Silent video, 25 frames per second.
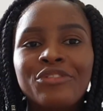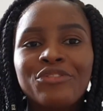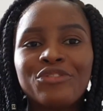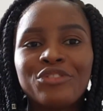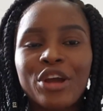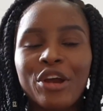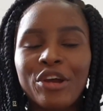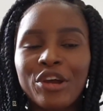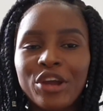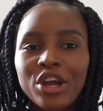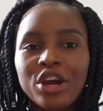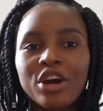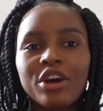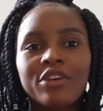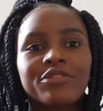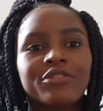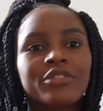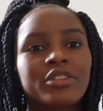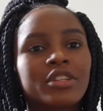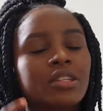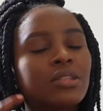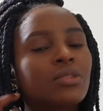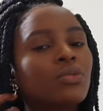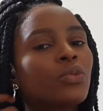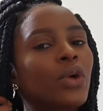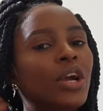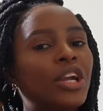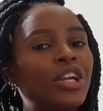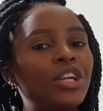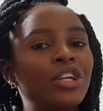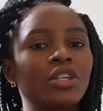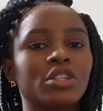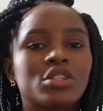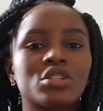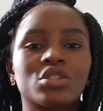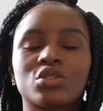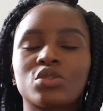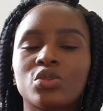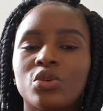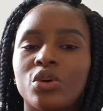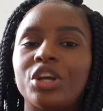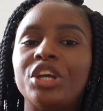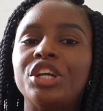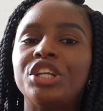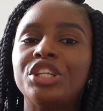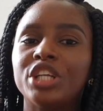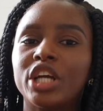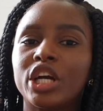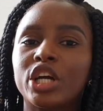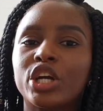very often when you're
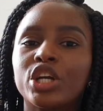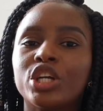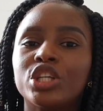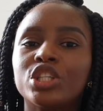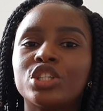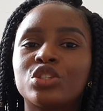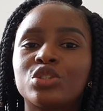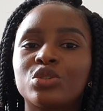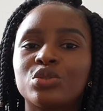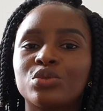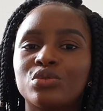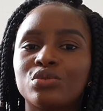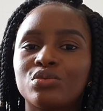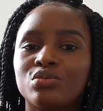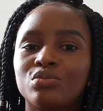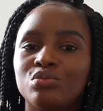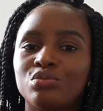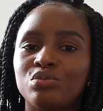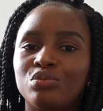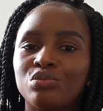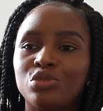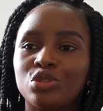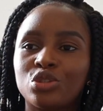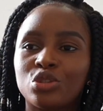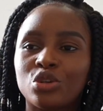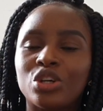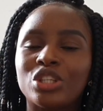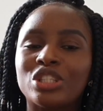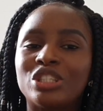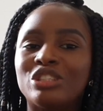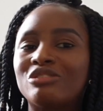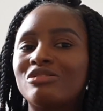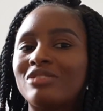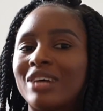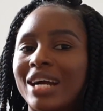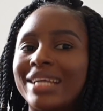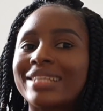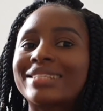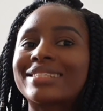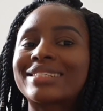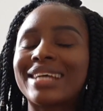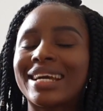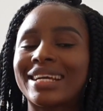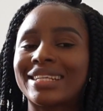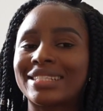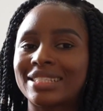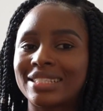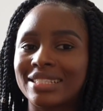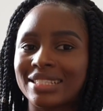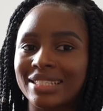sewing, you're going to sew the right
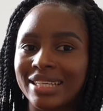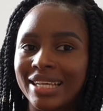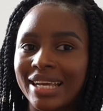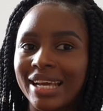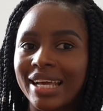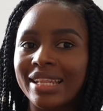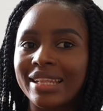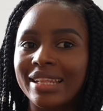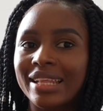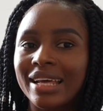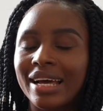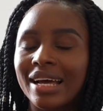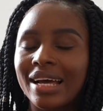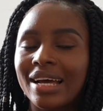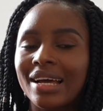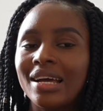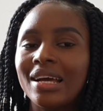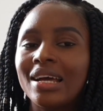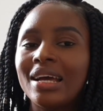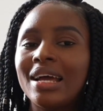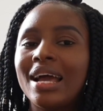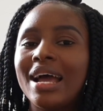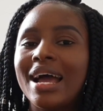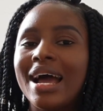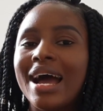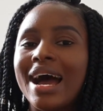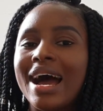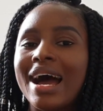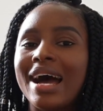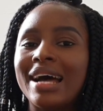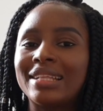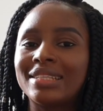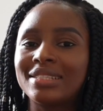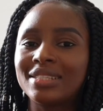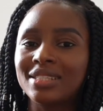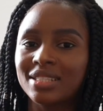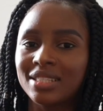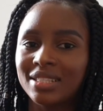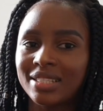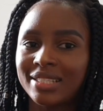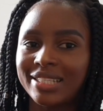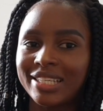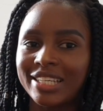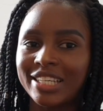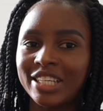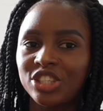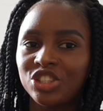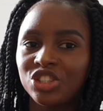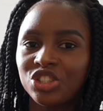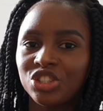sides together and
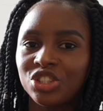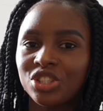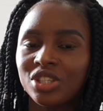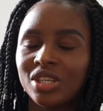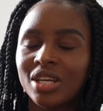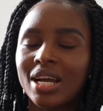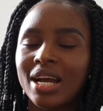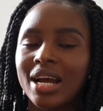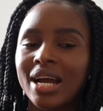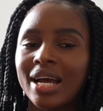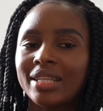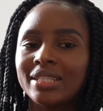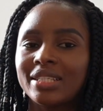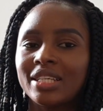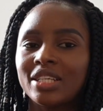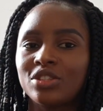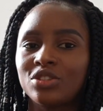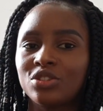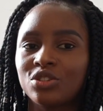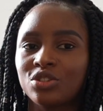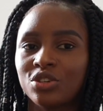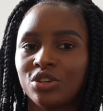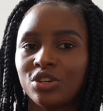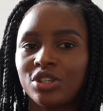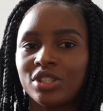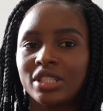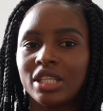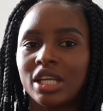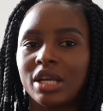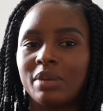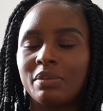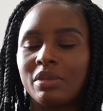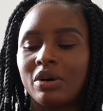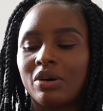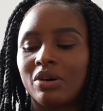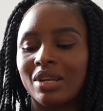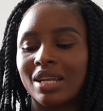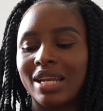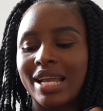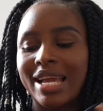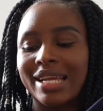stitch and then turn them out.